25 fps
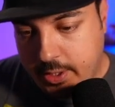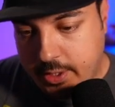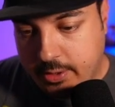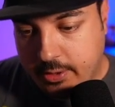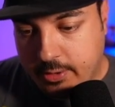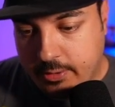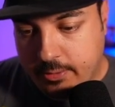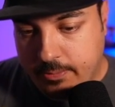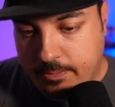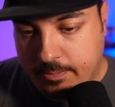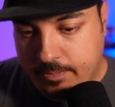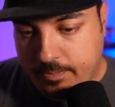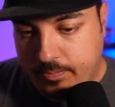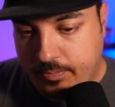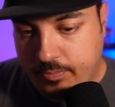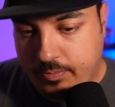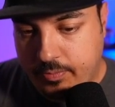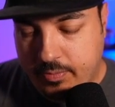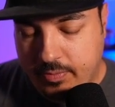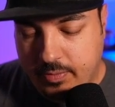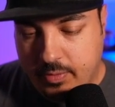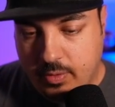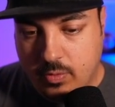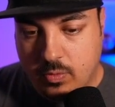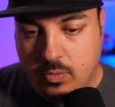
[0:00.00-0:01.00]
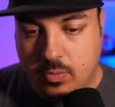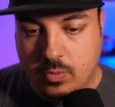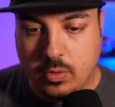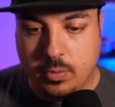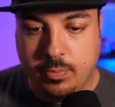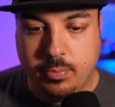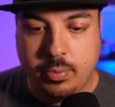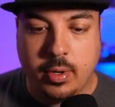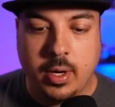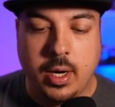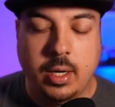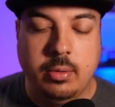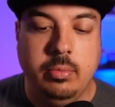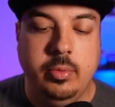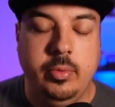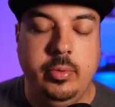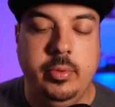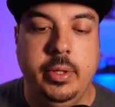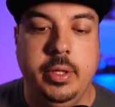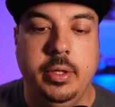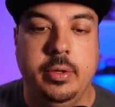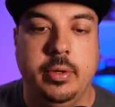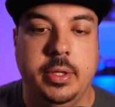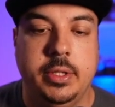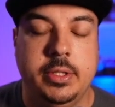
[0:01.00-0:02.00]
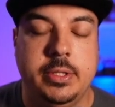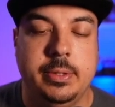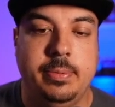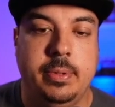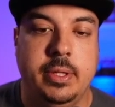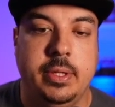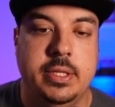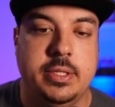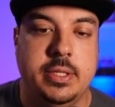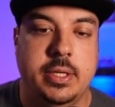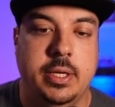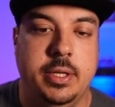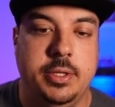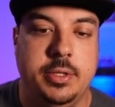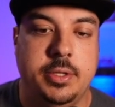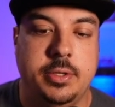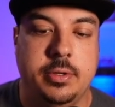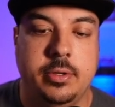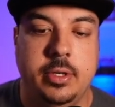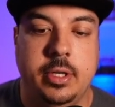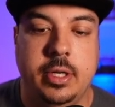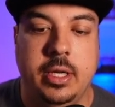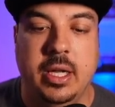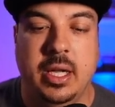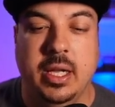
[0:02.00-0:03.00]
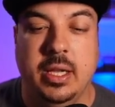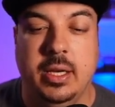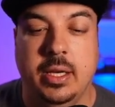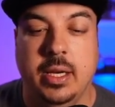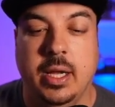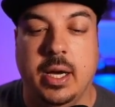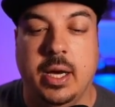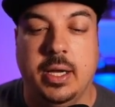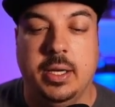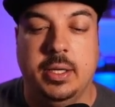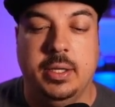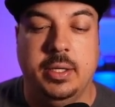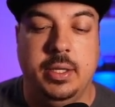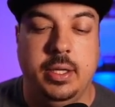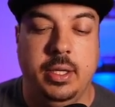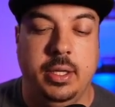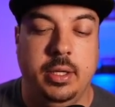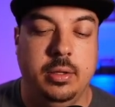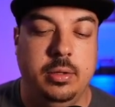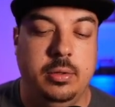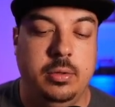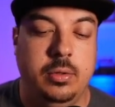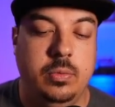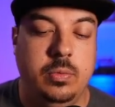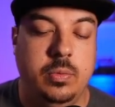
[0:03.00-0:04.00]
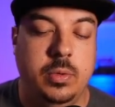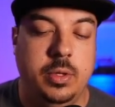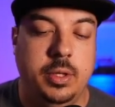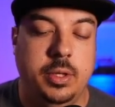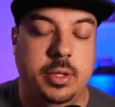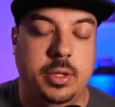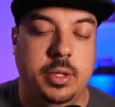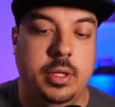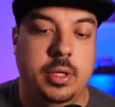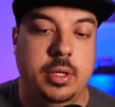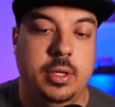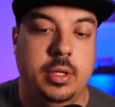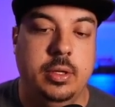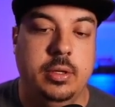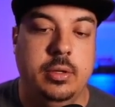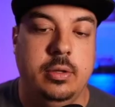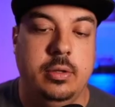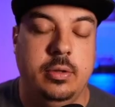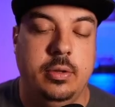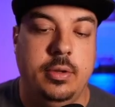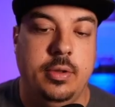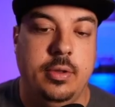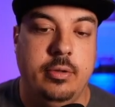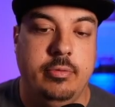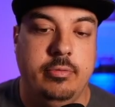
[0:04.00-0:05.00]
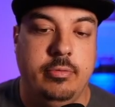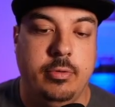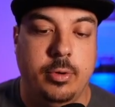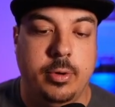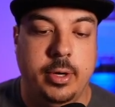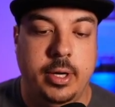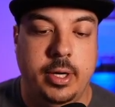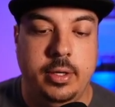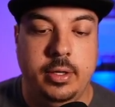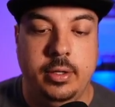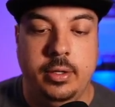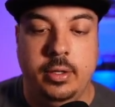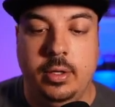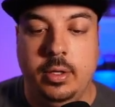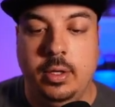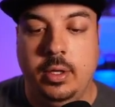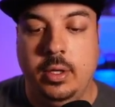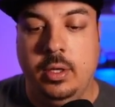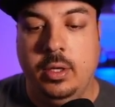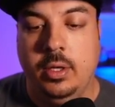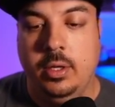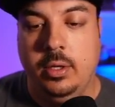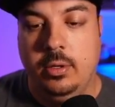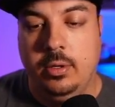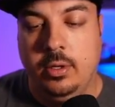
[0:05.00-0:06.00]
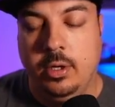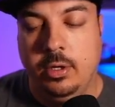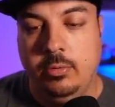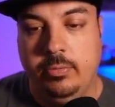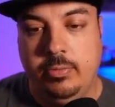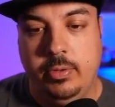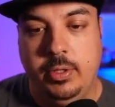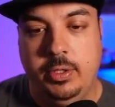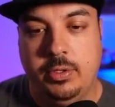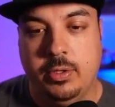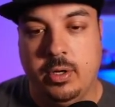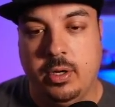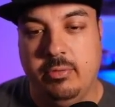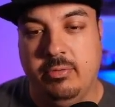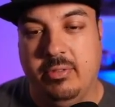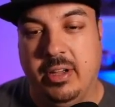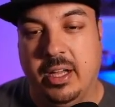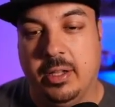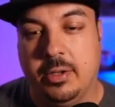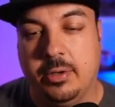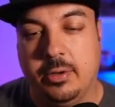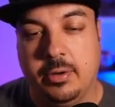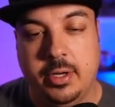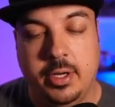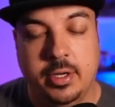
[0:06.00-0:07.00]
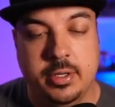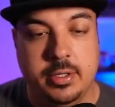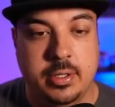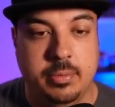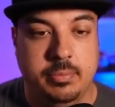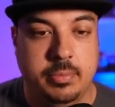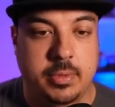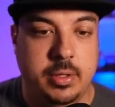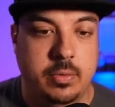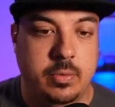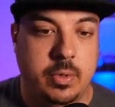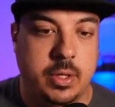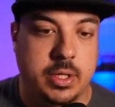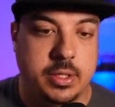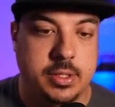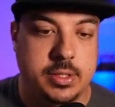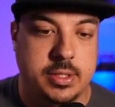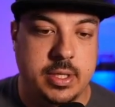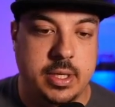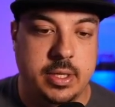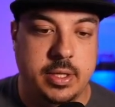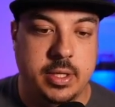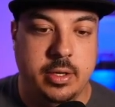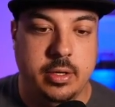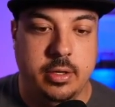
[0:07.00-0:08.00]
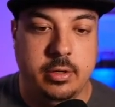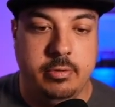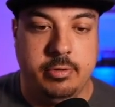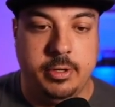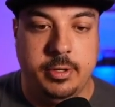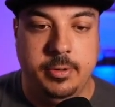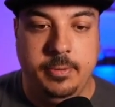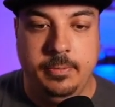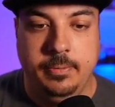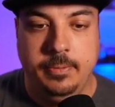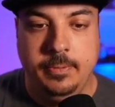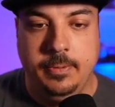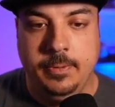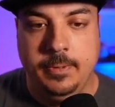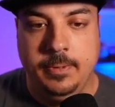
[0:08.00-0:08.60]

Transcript: here. We're probably going to play Sentry and not deal with the Void. Hopefully draw a Valkyrie or something. We can send it over.